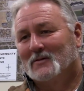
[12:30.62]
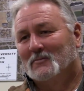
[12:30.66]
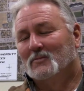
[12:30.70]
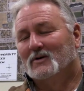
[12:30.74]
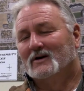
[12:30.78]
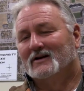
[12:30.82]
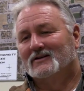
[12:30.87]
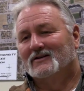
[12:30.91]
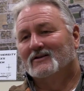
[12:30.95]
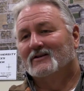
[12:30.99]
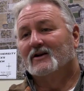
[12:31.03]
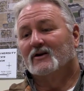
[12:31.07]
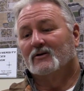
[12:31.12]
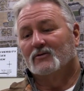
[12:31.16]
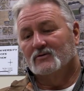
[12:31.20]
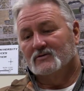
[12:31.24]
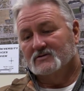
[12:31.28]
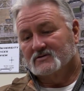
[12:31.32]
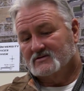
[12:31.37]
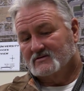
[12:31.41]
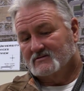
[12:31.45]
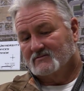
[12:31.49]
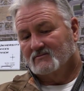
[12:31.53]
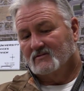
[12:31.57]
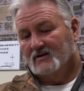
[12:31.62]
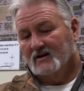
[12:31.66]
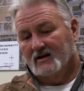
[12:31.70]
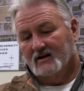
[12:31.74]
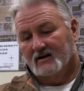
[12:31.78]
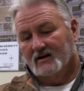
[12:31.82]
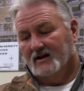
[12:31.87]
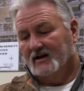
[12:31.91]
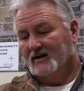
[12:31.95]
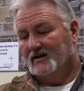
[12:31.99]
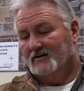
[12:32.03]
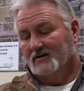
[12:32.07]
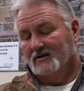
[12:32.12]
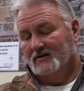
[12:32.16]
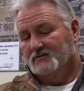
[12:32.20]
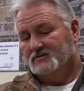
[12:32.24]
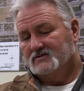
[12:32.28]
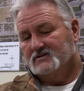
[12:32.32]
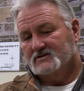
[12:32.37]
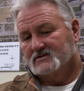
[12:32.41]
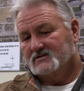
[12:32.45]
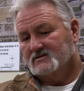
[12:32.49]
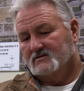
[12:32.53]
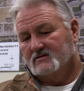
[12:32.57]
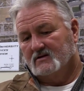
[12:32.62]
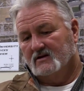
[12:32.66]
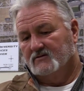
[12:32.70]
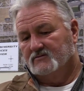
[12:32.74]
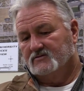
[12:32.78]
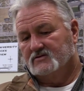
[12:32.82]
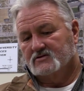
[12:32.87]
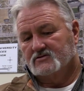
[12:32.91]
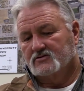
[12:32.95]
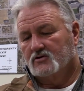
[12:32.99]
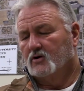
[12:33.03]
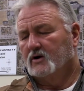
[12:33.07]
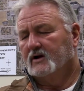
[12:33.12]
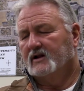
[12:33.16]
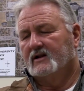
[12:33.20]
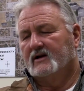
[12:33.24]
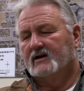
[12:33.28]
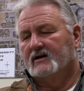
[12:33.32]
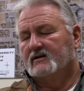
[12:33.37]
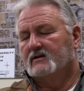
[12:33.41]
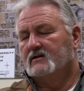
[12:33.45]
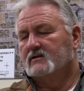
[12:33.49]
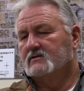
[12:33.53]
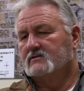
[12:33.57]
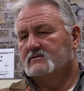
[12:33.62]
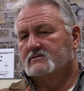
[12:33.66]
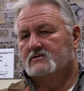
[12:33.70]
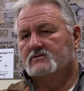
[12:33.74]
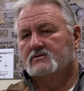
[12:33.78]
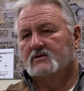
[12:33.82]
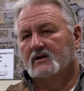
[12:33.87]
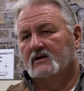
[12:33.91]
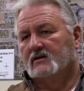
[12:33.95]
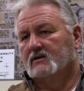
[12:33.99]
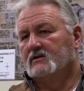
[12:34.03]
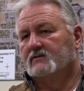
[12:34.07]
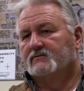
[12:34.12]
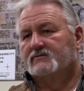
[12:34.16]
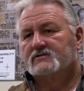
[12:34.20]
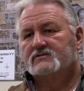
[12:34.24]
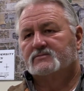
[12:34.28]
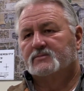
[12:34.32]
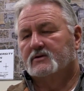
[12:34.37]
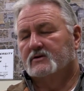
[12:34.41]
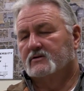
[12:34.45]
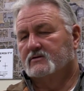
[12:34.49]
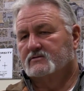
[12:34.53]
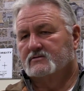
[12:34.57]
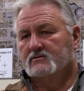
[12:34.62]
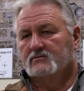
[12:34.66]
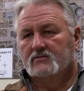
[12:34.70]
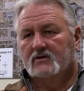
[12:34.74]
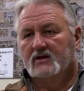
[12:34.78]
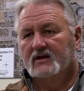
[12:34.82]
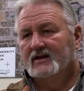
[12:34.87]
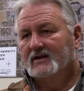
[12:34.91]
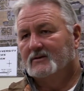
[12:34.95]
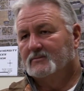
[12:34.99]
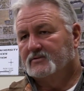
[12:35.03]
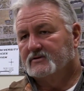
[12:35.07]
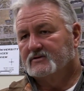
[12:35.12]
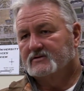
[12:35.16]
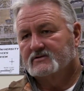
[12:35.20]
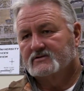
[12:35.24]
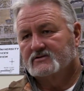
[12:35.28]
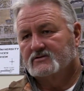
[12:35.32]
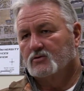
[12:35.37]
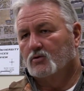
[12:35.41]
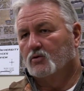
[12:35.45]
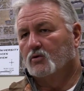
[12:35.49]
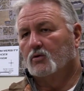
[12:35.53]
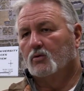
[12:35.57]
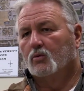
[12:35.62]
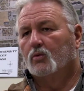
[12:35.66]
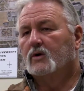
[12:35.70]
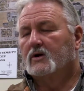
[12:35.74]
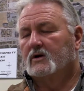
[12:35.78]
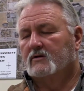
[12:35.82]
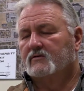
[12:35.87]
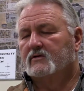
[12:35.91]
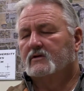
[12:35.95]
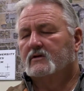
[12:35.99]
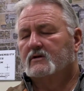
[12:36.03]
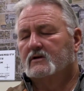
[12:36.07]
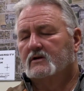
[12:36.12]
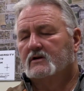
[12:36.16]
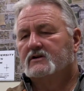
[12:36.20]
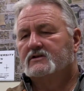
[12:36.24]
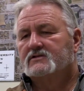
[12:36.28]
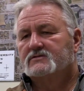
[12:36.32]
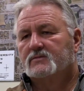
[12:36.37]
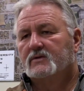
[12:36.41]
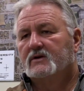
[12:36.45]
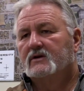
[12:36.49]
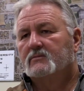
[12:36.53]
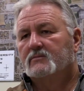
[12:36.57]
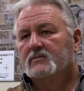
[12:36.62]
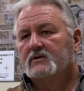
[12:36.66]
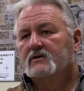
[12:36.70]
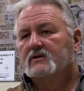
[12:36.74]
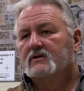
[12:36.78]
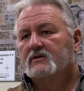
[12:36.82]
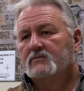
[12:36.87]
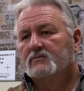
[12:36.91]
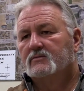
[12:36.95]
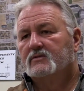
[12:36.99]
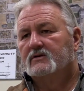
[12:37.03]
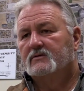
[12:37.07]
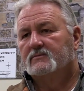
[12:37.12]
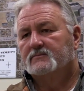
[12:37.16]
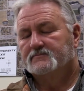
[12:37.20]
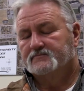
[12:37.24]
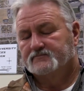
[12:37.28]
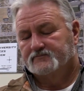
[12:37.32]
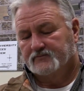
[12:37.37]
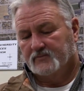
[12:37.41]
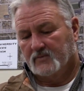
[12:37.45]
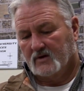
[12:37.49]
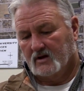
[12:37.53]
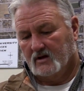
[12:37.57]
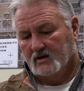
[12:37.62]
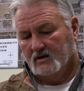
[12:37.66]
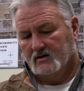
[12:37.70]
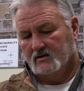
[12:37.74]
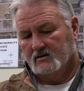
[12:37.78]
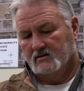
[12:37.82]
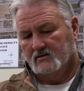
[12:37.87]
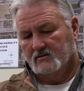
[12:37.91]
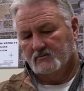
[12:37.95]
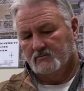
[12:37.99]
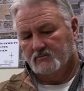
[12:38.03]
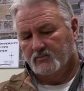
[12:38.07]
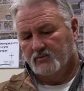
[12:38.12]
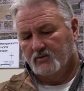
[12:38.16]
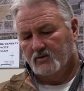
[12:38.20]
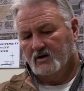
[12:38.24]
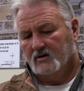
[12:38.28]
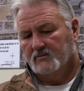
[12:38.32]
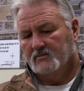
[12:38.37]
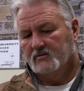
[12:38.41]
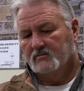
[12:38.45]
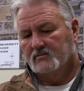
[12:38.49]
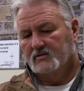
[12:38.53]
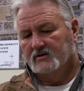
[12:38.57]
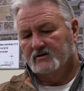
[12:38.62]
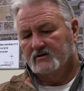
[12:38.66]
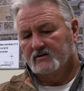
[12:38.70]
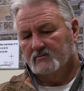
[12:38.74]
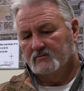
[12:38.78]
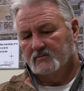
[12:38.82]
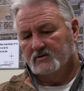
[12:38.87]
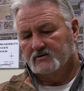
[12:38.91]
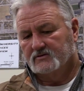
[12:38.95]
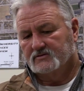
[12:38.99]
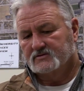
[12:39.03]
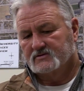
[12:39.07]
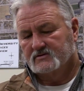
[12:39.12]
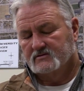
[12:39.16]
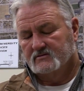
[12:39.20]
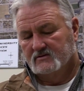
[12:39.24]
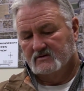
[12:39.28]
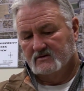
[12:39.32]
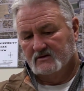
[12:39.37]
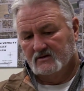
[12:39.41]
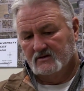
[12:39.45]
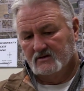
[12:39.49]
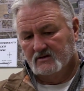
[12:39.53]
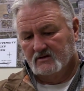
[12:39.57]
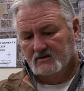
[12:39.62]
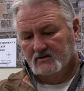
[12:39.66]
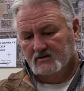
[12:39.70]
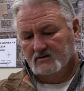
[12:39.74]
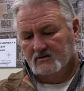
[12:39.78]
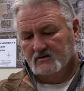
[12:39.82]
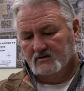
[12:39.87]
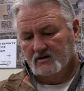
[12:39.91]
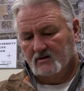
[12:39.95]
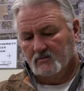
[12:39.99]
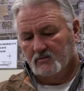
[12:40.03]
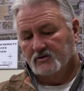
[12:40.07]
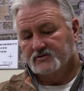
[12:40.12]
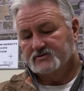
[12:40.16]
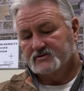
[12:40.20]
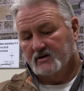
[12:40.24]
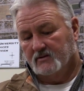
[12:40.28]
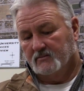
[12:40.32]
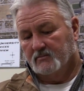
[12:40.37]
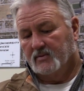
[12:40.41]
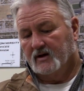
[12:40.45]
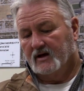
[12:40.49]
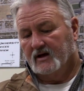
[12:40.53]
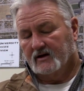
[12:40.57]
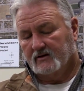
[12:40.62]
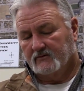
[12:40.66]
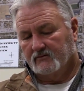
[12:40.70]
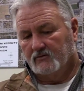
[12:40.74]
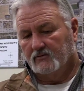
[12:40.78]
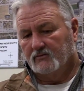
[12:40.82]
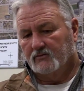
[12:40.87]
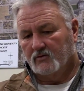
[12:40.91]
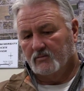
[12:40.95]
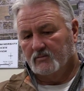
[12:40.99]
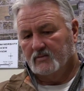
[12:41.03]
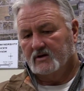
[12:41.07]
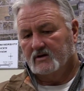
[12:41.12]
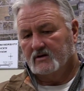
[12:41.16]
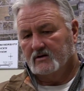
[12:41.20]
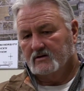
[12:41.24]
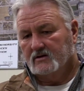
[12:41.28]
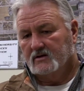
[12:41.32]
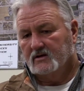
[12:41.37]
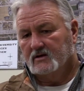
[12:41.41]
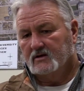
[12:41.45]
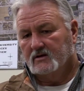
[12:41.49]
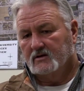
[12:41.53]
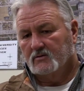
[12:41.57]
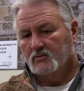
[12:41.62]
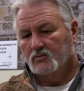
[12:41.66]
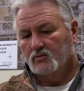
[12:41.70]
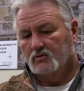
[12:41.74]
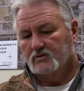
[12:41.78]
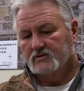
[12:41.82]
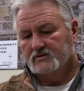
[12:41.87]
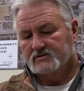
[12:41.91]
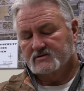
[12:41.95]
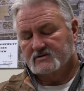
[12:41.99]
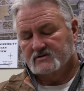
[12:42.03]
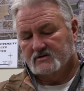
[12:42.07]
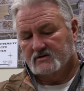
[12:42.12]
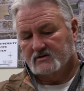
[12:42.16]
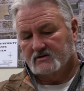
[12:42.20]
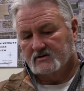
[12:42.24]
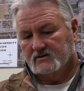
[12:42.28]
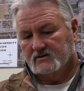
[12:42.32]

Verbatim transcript: But there was, and it was just great ideas to try to lift the spirits on campus, or whatever the case may be. But probably the most impactful for me again was